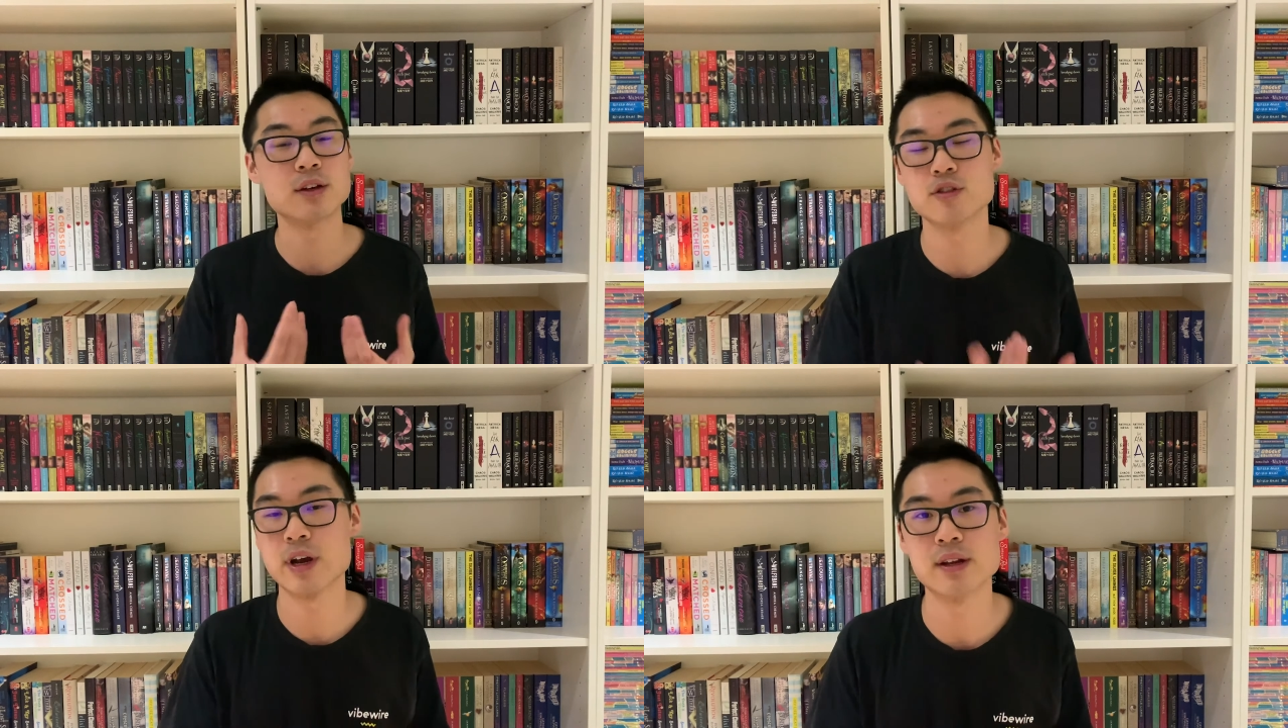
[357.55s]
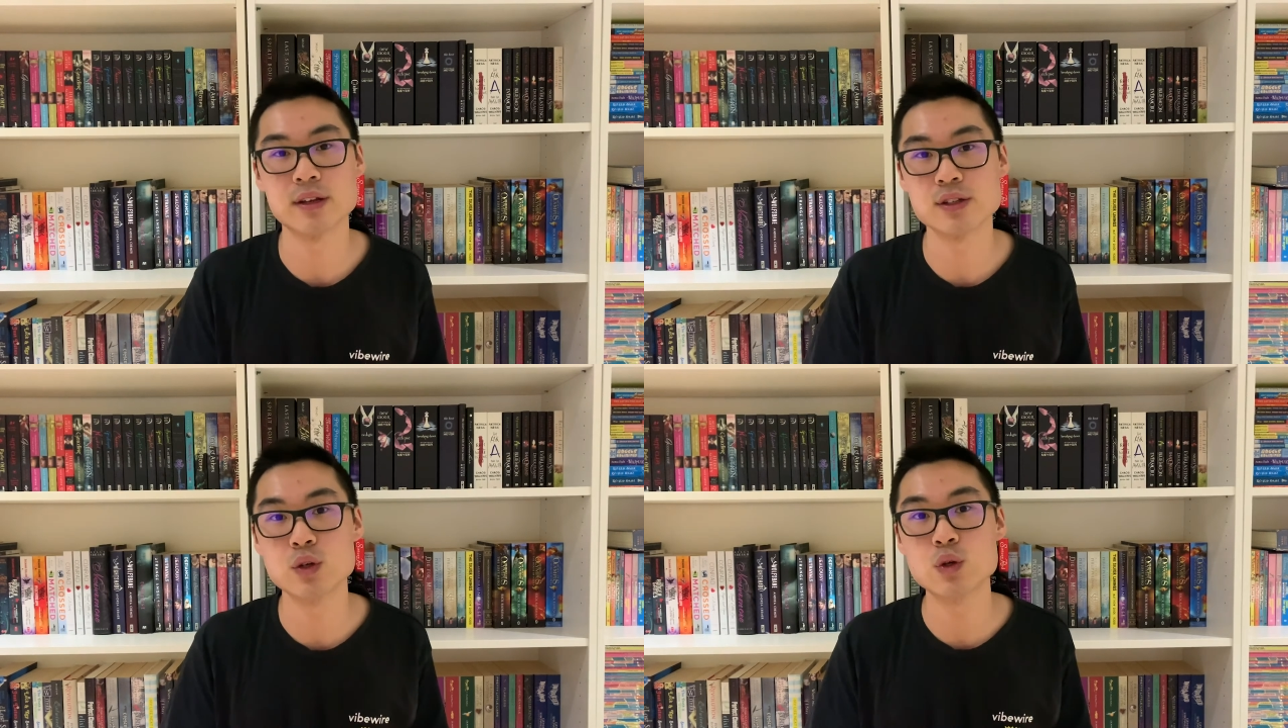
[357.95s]
create an
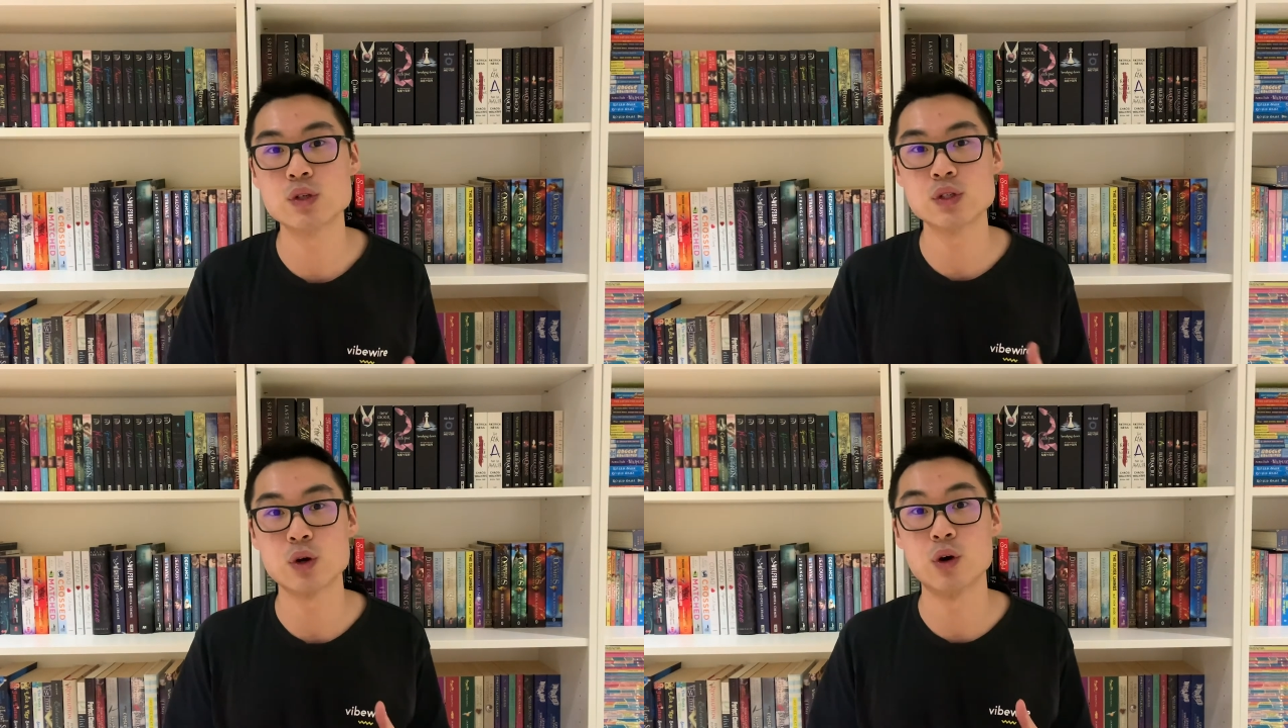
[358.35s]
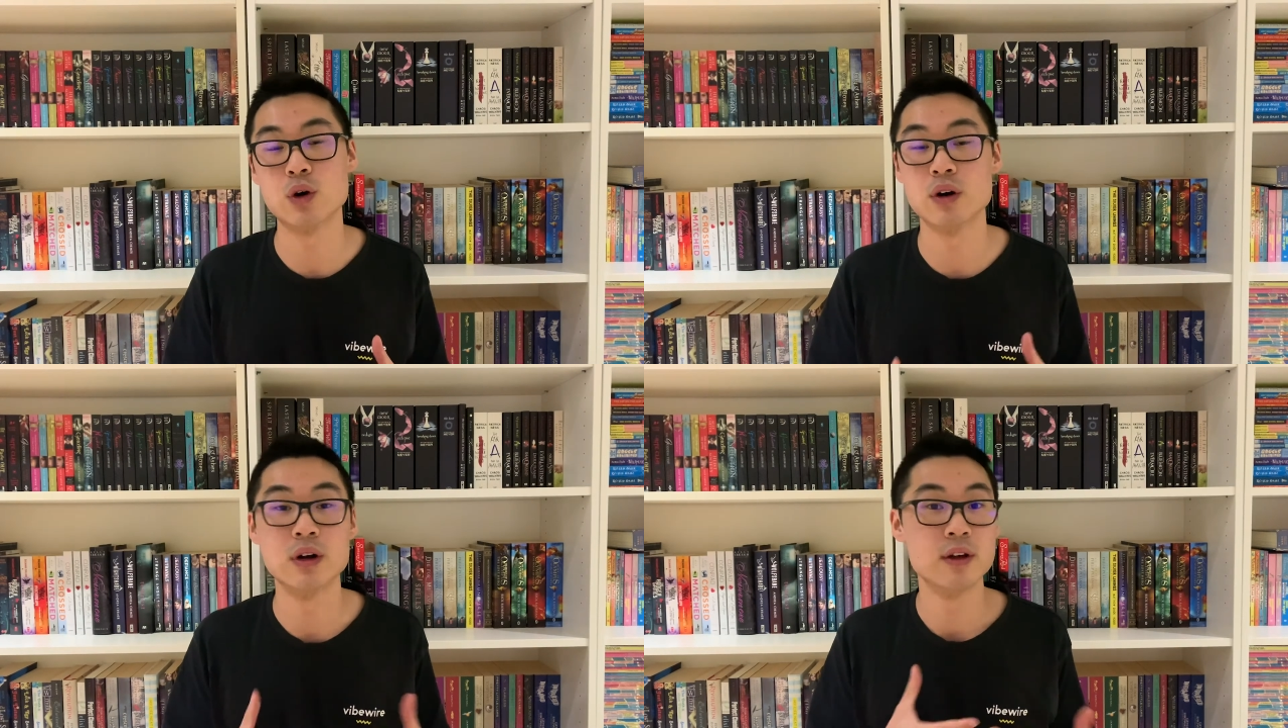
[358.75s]
excuse,
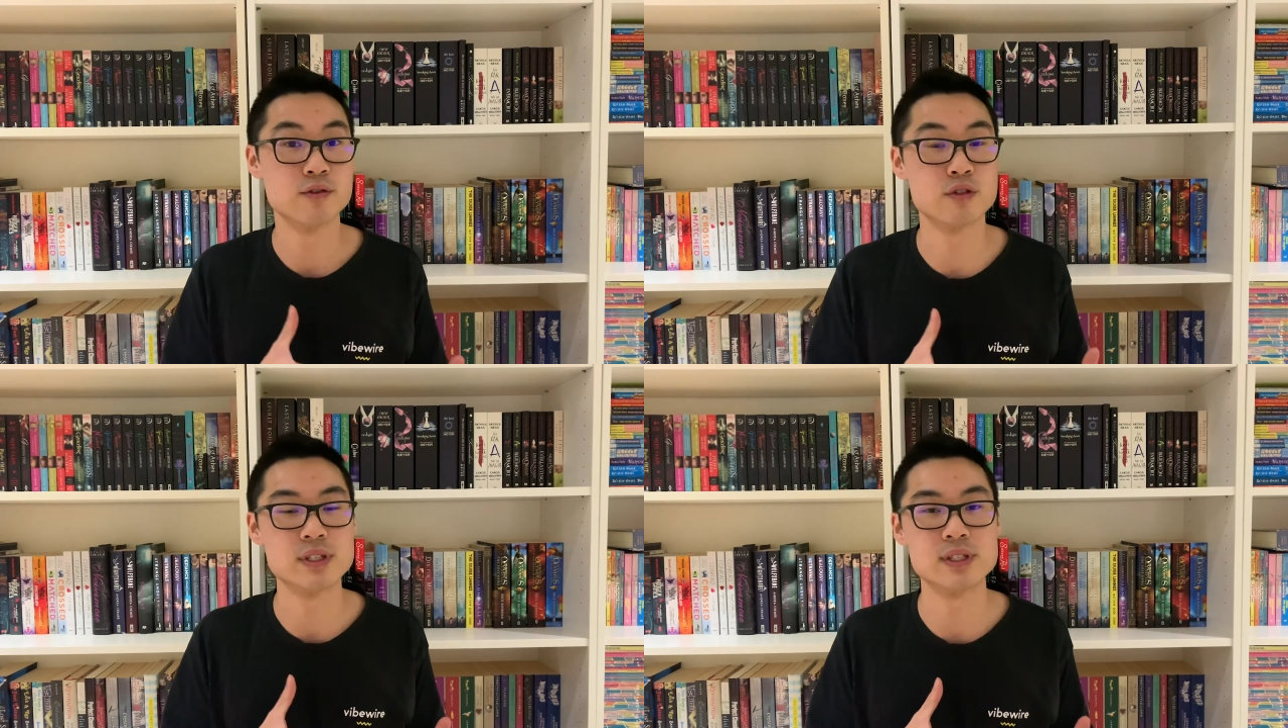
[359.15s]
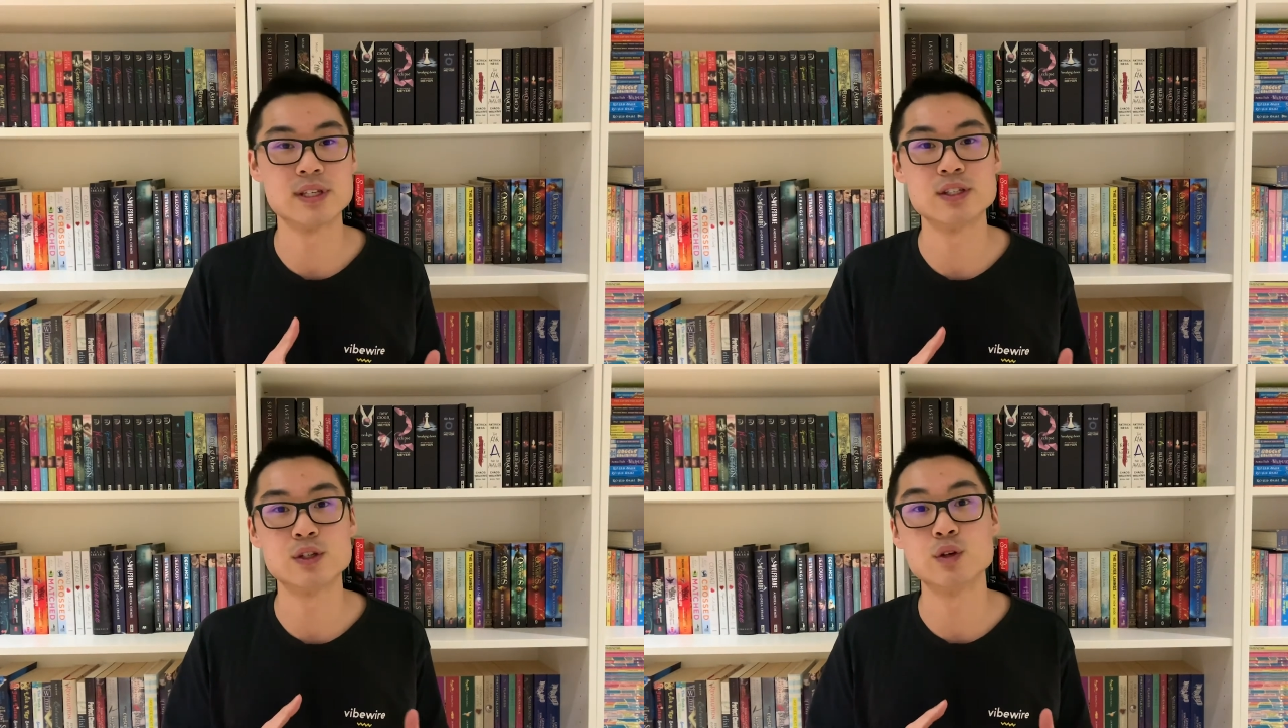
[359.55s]
or for
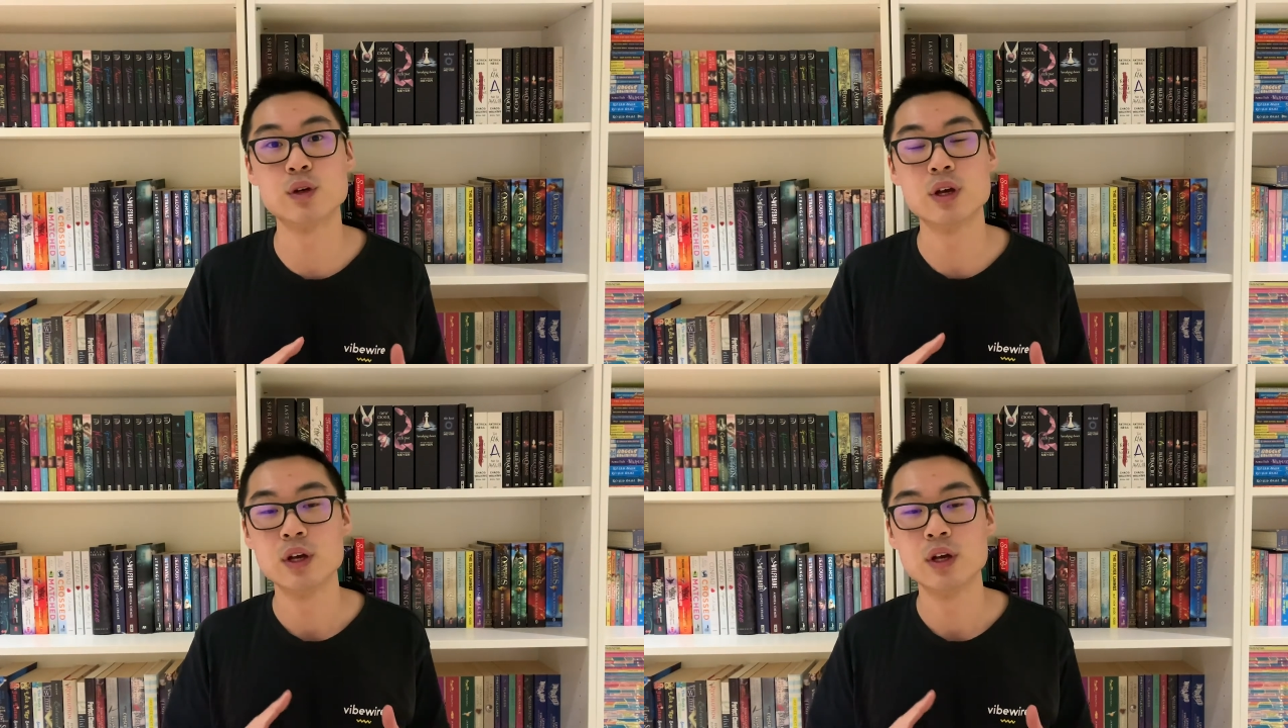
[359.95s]
instance, you